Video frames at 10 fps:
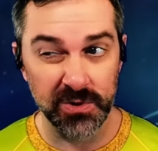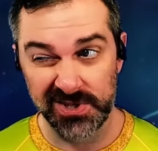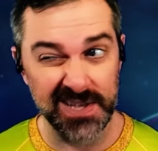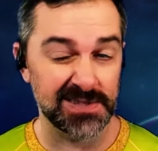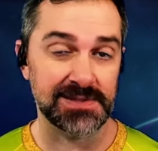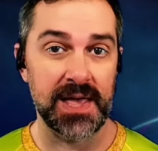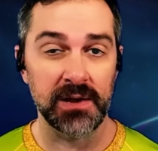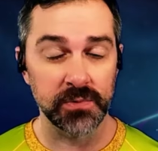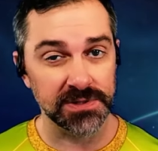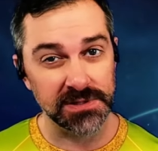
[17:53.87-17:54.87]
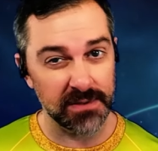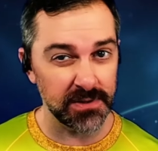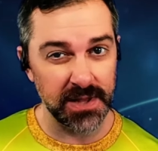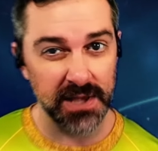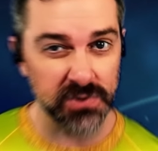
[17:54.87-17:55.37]
which they said was
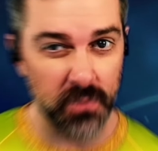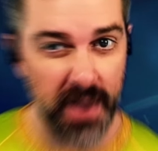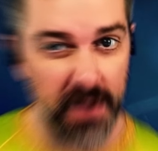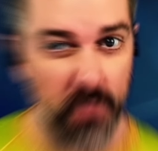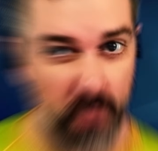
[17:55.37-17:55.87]
7 days away at